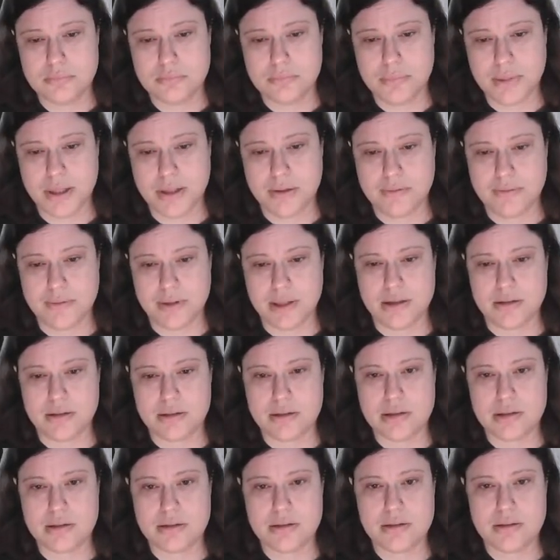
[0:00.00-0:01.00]
Pivot.
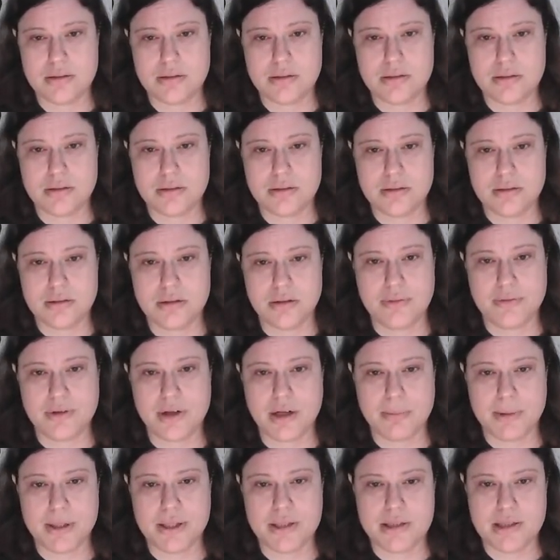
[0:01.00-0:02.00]
I
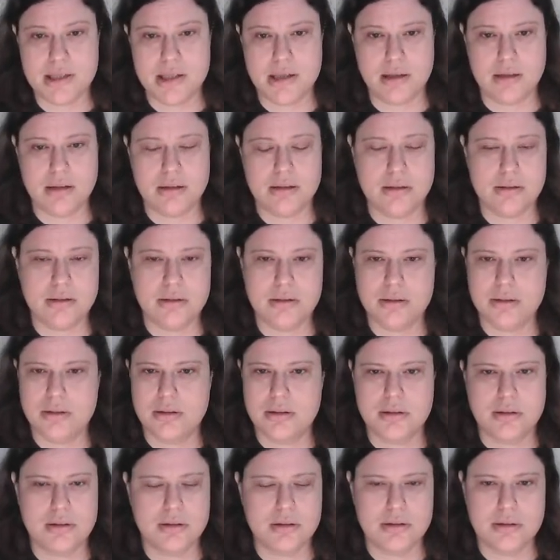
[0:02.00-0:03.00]
forgot about the T.
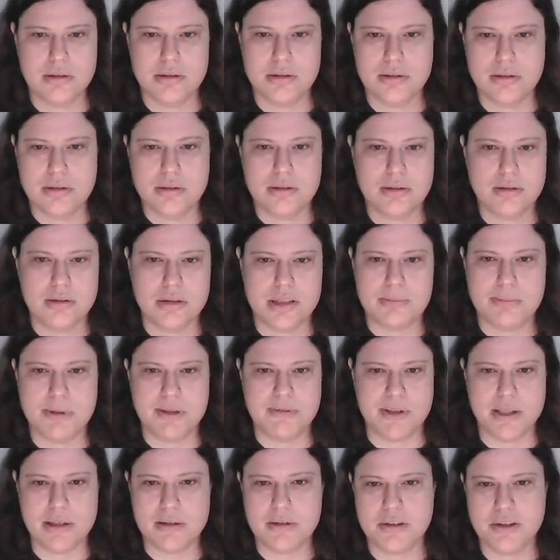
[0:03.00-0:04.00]
It's
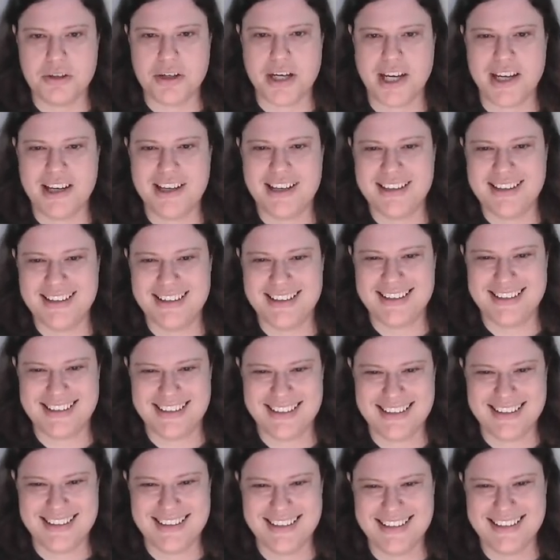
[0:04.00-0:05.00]
pivot. Okay.
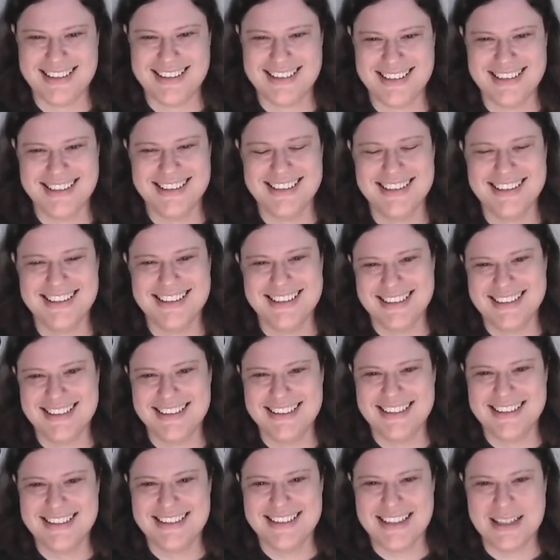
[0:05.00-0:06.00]

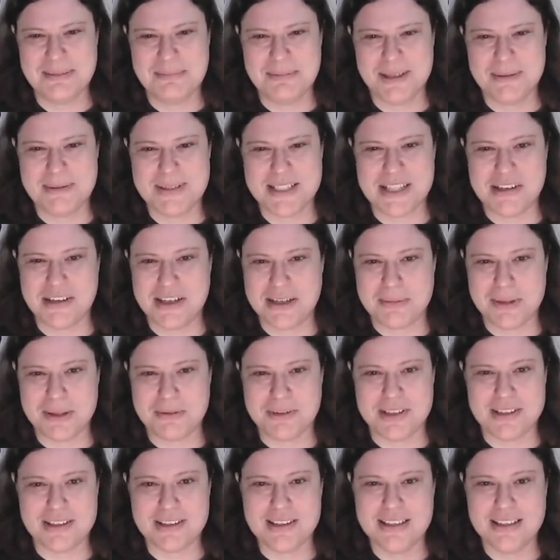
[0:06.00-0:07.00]
I promise I know how to play
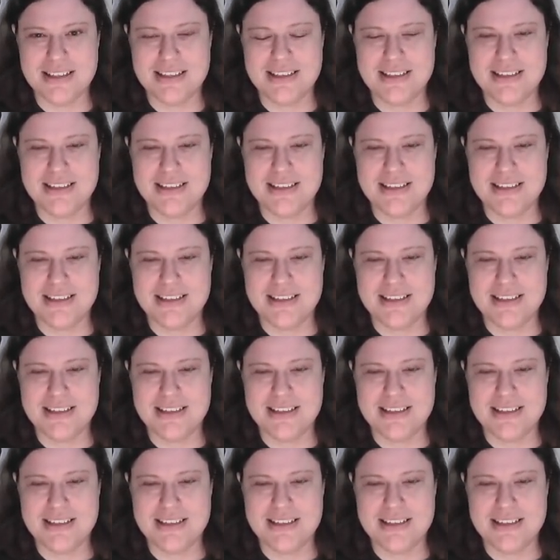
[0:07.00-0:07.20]
Wordle.